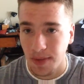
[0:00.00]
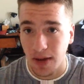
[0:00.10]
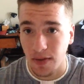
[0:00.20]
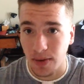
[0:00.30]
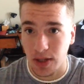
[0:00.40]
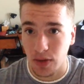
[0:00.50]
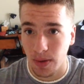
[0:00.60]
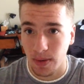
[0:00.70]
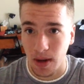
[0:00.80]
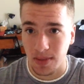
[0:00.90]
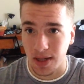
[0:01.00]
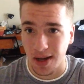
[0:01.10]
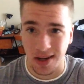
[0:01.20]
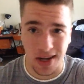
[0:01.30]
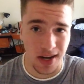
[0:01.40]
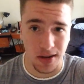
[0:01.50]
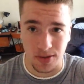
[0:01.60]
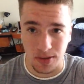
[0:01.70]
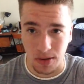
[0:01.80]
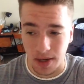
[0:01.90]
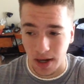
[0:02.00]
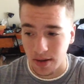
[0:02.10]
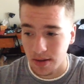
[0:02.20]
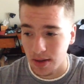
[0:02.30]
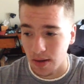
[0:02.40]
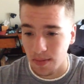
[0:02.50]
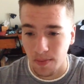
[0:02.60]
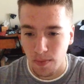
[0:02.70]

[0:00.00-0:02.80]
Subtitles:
if you disagree with what I'm saying. And I also don't care. So